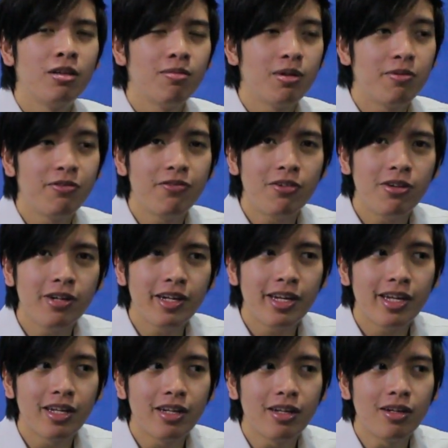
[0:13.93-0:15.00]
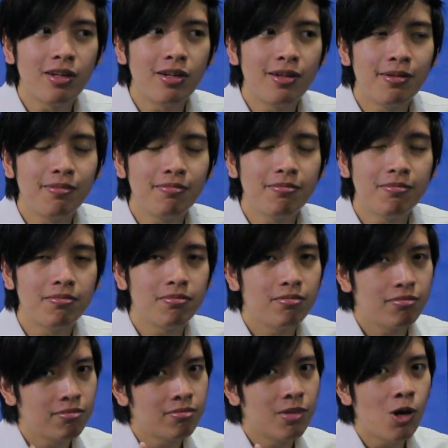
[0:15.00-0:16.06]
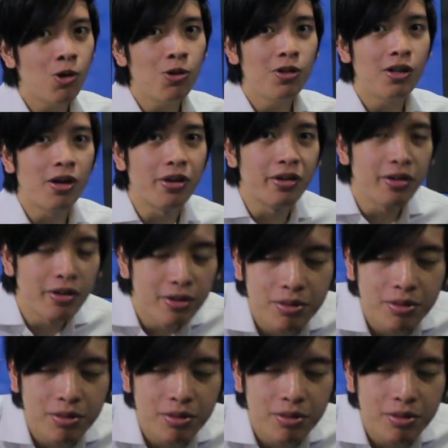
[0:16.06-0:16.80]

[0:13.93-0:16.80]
But before that, hold on.